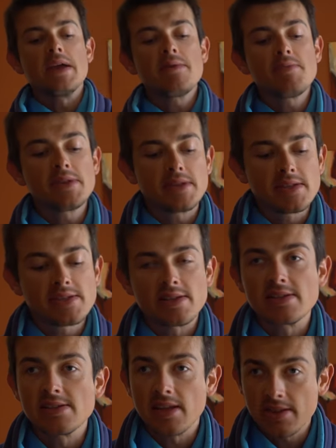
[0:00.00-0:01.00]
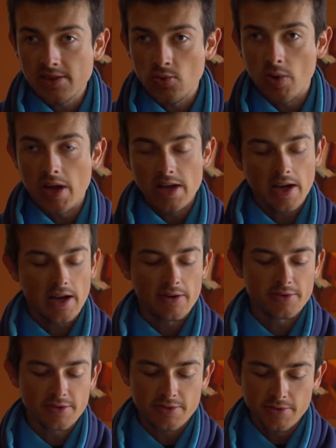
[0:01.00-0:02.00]
Maybe this is not the way
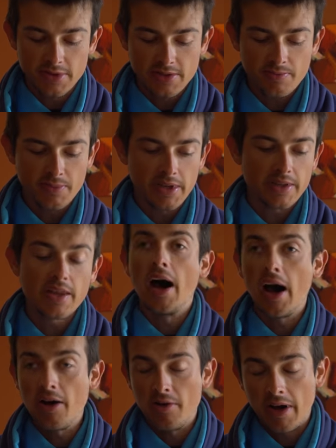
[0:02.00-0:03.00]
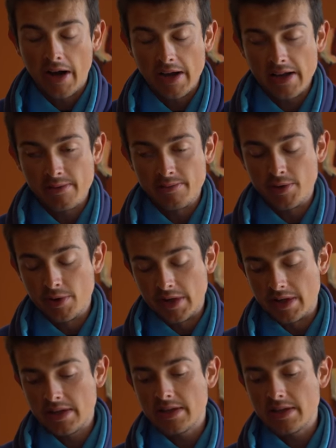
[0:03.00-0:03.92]
how to do it, but how I am doing